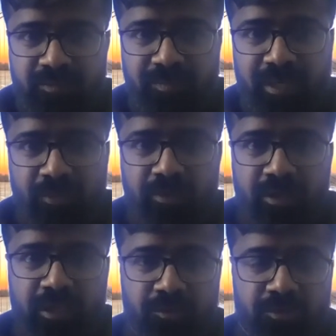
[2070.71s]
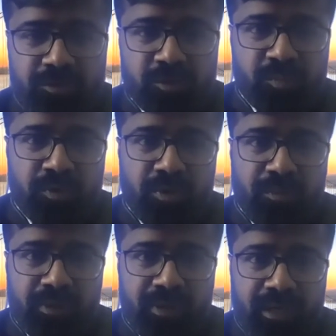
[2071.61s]
particularly you spoke
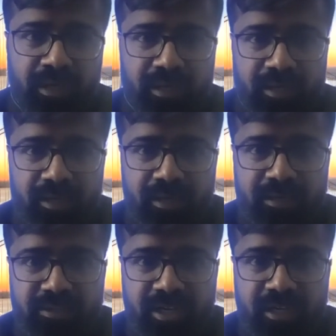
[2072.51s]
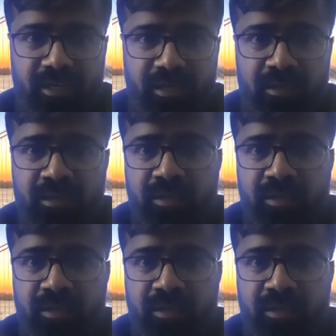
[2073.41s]
about India and China? Yeah.